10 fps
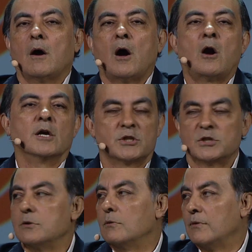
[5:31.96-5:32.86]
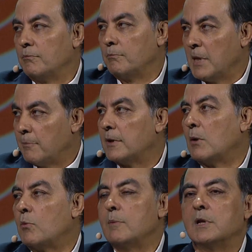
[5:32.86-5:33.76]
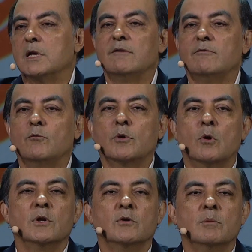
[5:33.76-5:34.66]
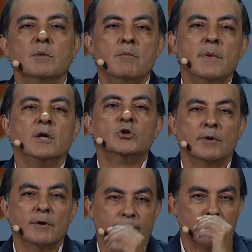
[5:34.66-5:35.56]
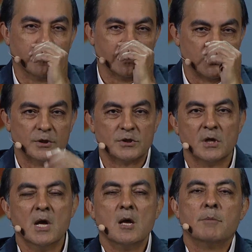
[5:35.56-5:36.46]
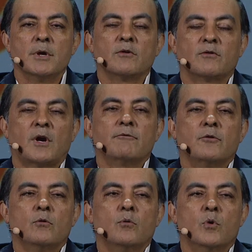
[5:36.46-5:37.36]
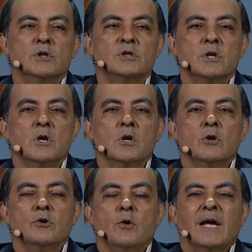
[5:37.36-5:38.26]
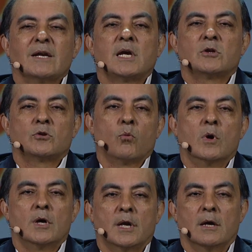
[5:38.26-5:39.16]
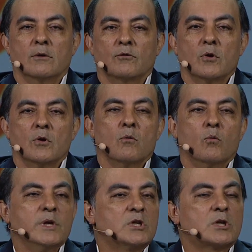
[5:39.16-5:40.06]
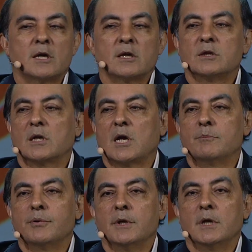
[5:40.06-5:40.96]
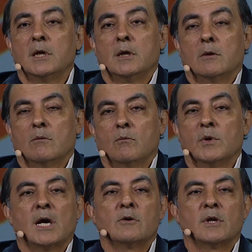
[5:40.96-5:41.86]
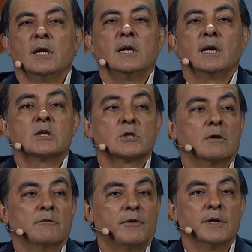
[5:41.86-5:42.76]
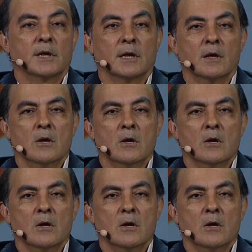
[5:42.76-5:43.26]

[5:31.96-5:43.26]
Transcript: artists, people that we believed were going to be major influencers, because our view was you had to get the word out. We started the company without any external funding.